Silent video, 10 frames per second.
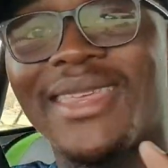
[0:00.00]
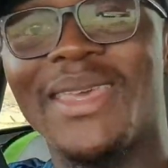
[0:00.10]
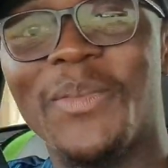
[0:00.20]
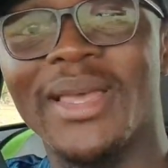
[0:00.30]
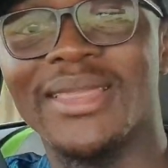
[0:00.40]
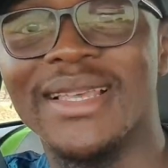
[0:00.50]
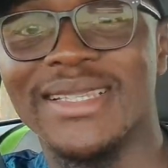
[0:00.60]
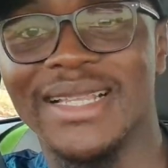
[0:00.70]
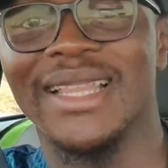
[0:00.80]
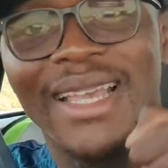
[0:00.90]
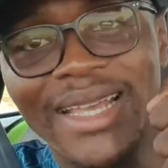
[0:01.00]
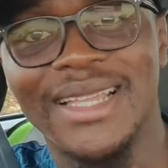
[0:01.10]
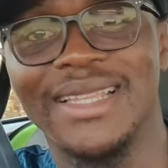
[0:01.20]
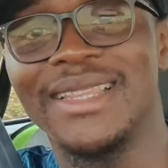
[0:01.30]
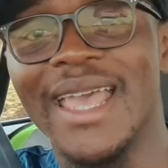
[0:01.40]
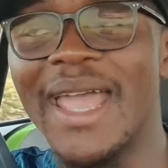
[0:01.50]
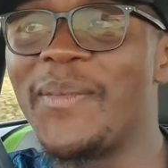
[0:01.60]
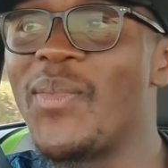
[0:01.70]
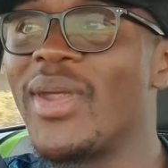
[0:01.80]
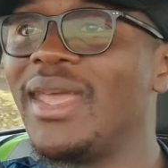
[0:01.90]
keeping things like the
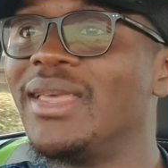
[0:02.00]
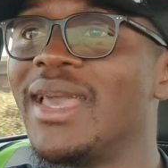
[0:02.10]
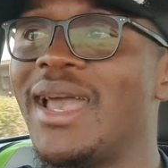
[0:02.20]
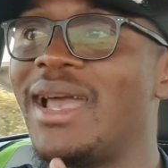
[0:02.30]
handbrake